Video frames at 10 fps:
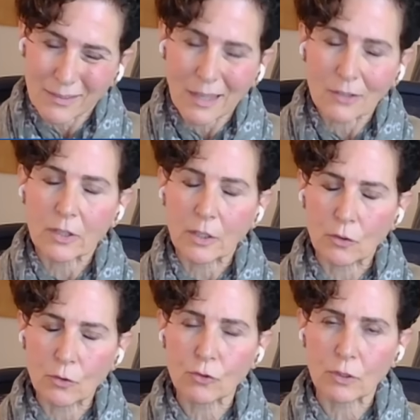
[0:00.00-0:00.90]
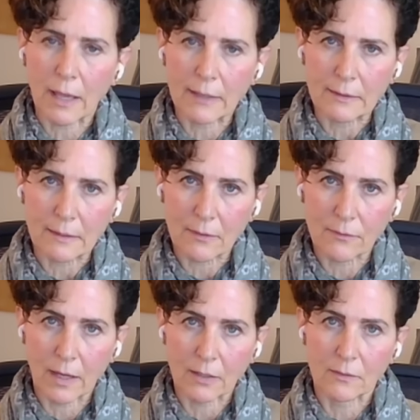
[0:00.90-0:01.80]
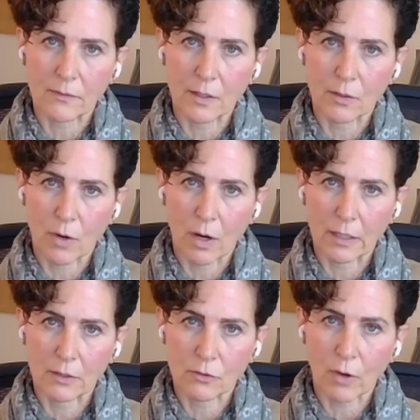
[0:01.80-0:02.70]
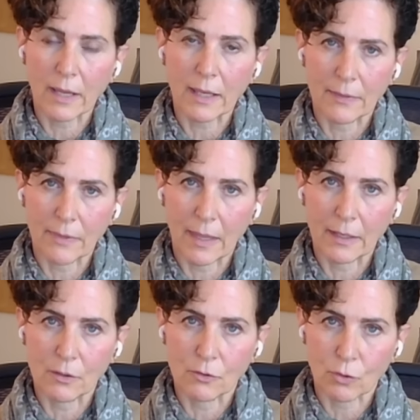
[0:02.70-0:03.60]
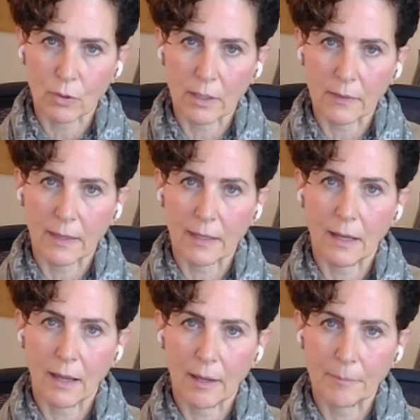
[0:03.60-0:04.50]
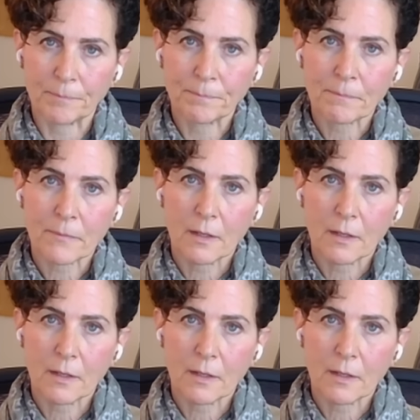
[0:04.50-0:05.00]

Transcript: essentially neutralizing the effect of the Iranian strike and then ensuring that